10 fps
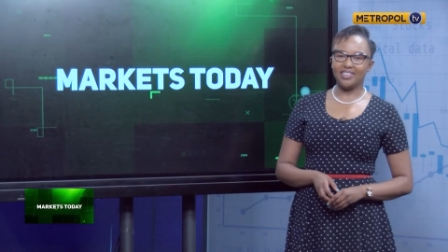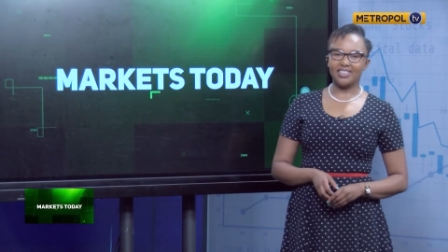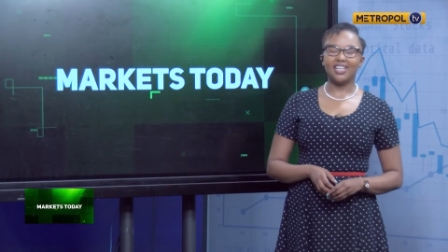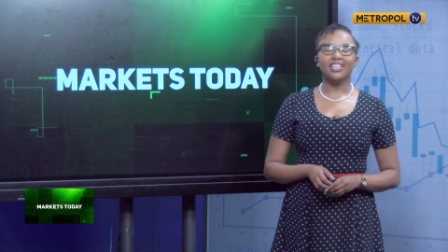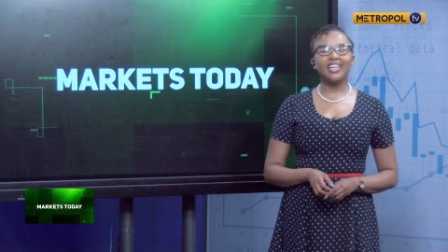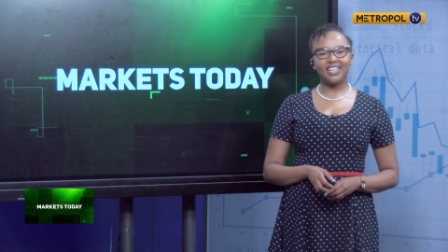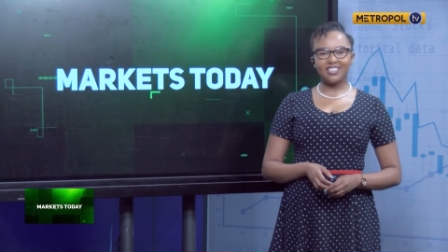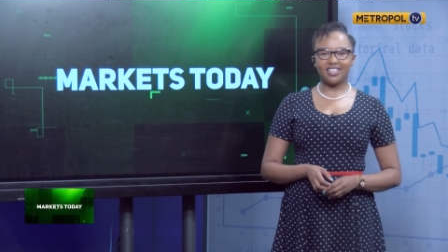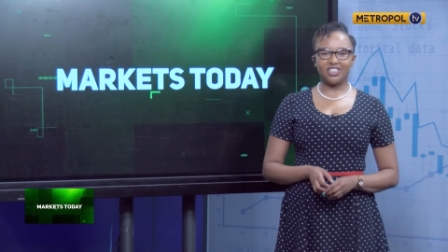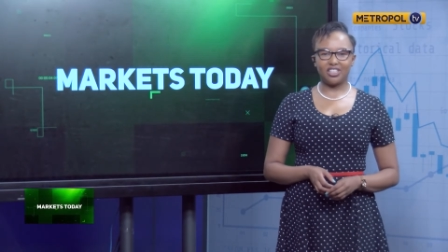it.
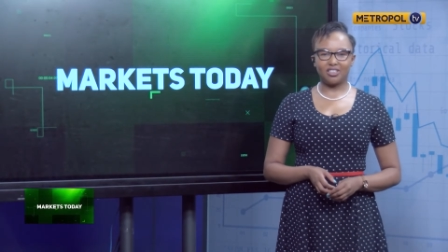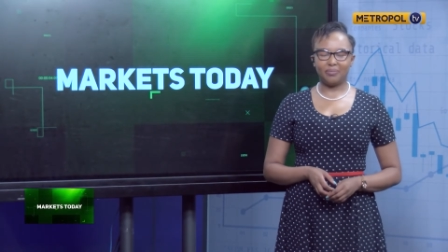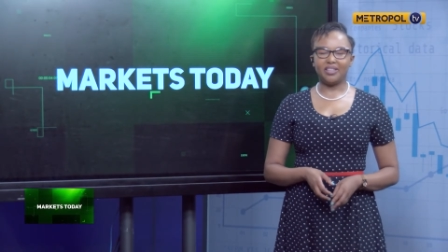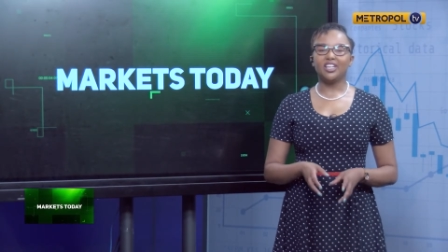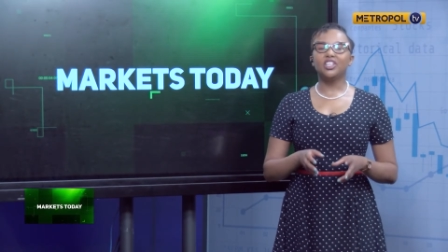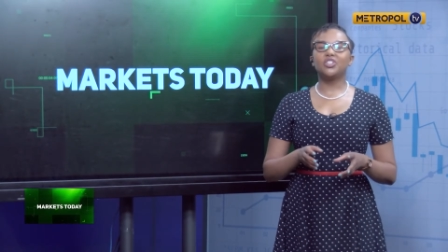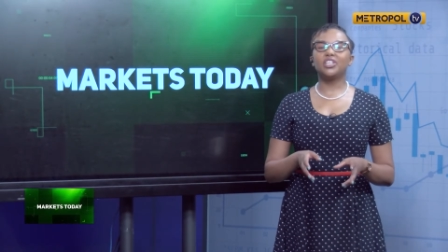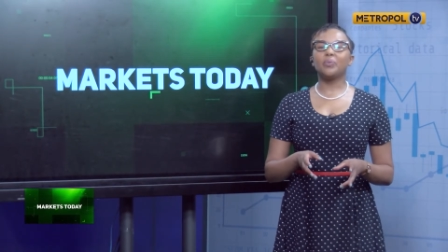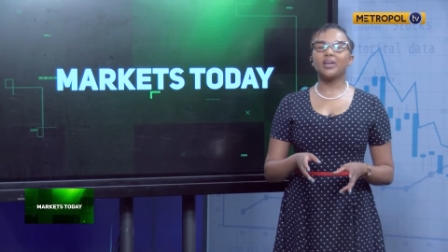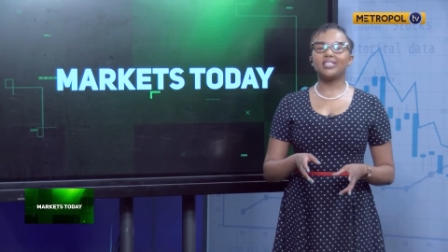Ladies and gentlemen,
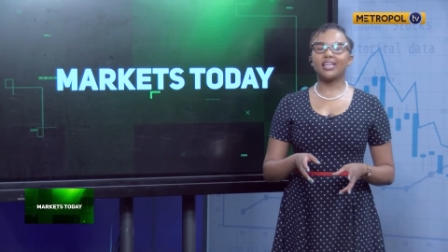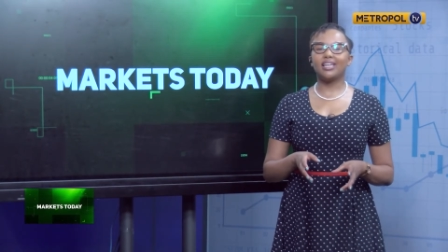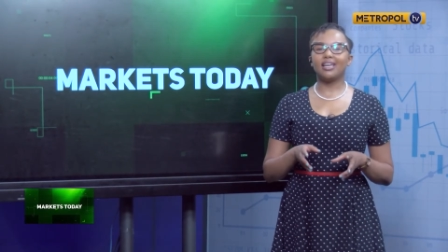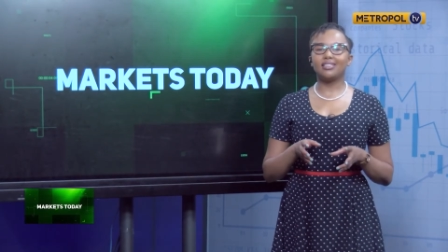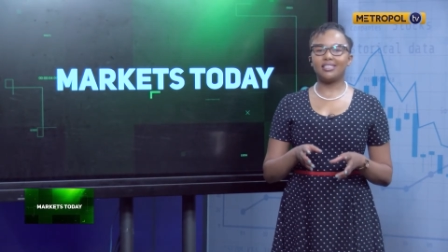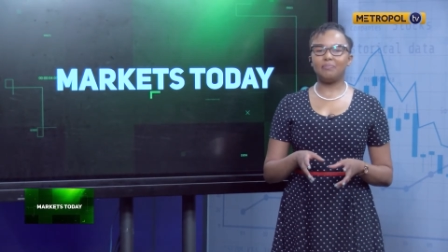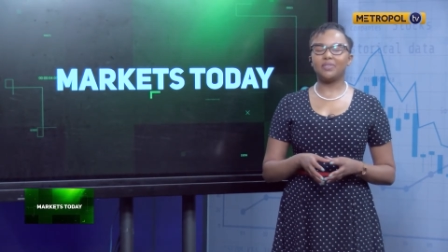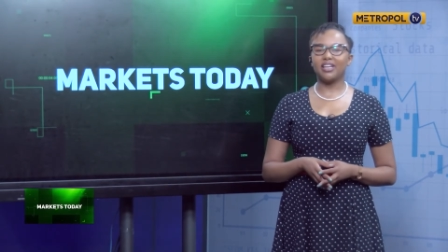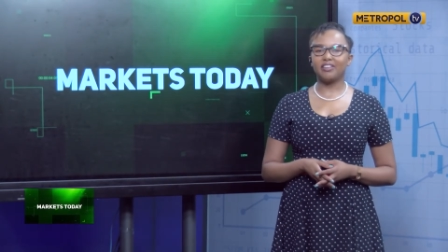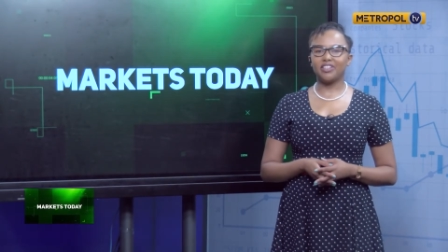today we are taking a
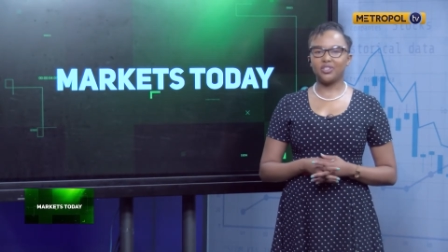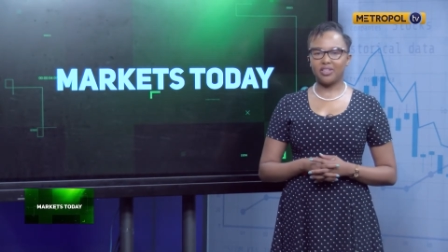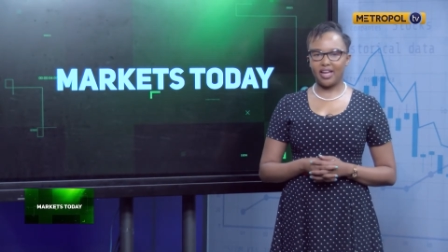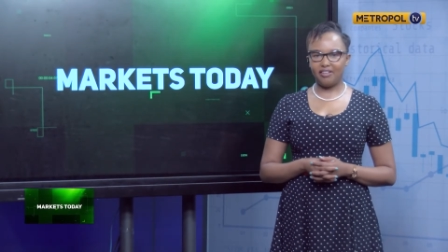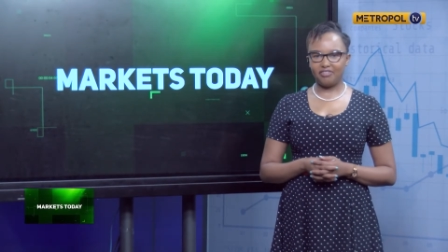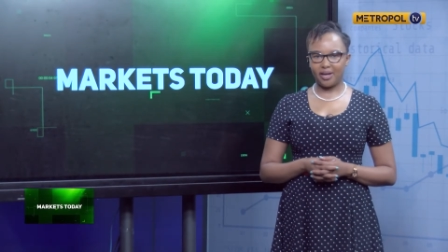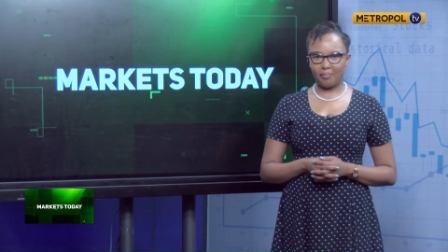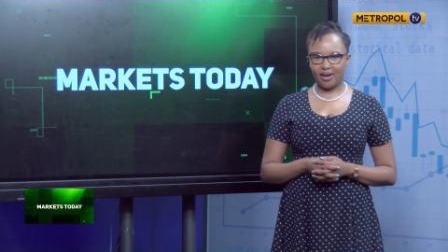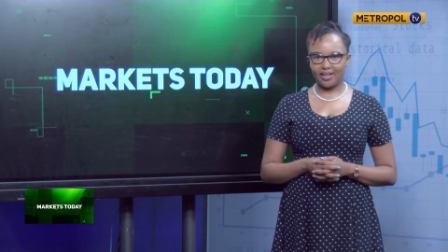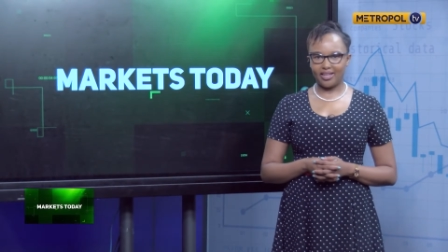deep dive into the FI
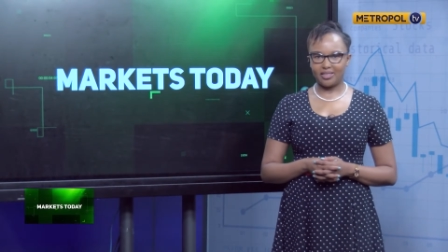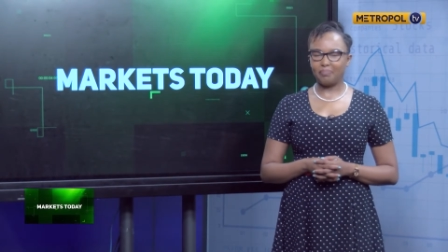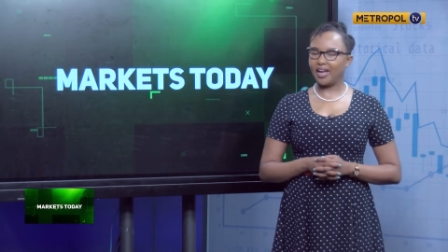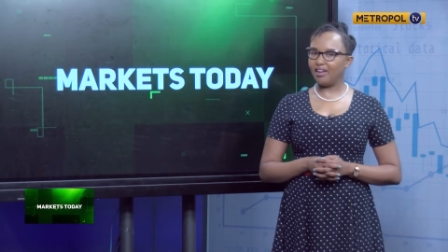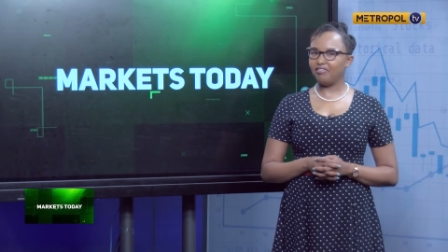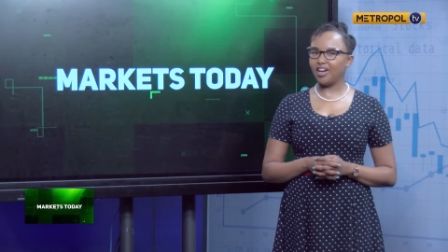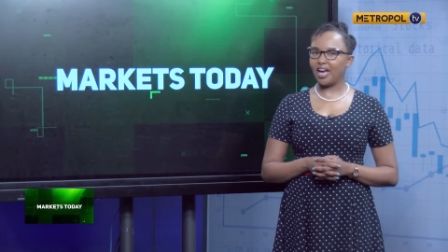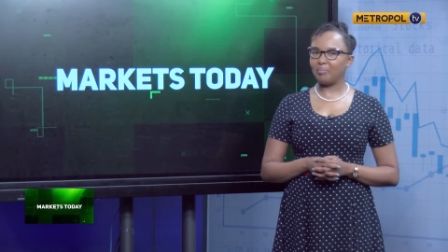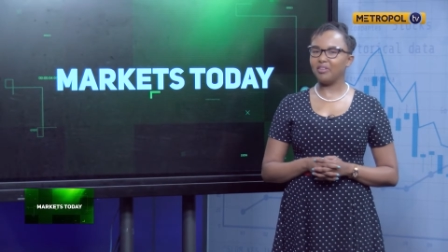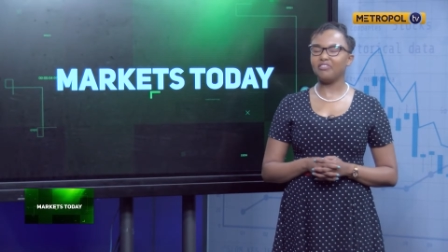market. By FI,
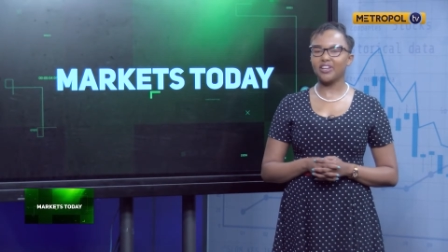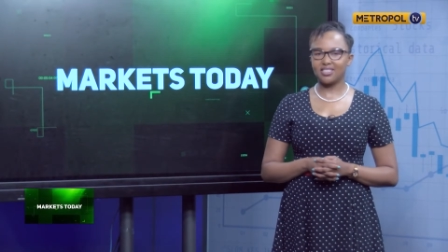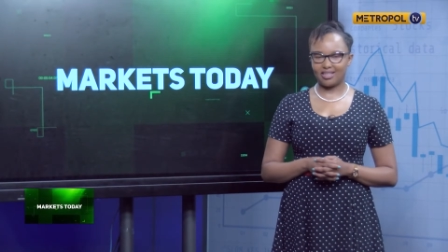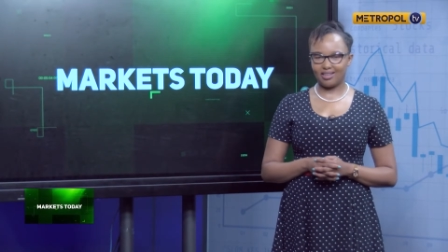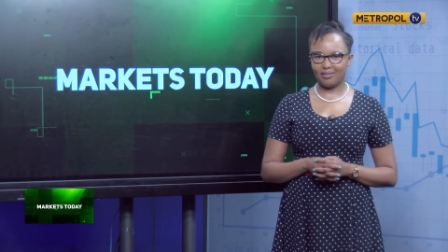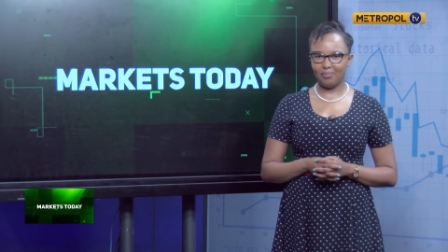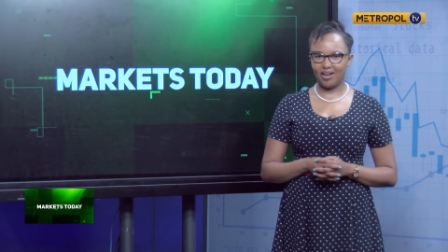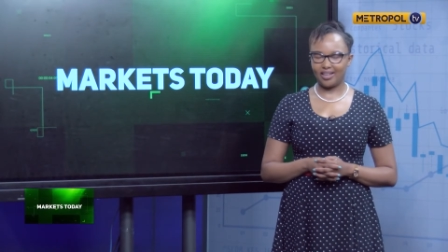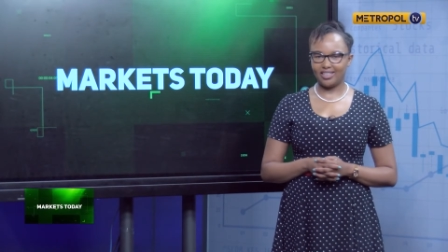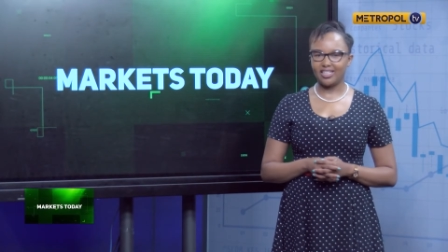I mean fixed income
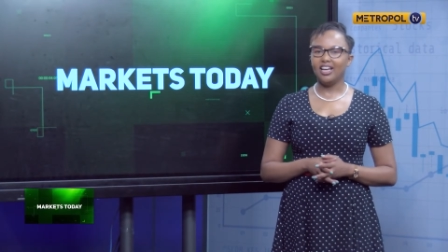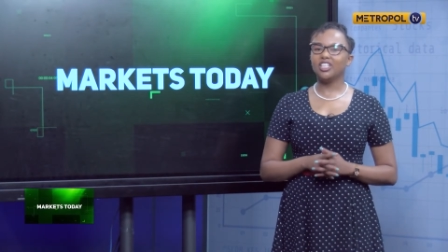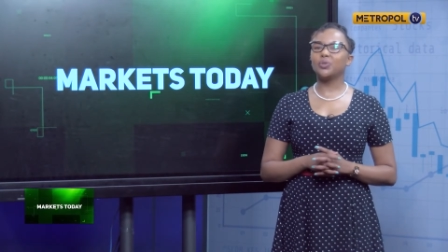market.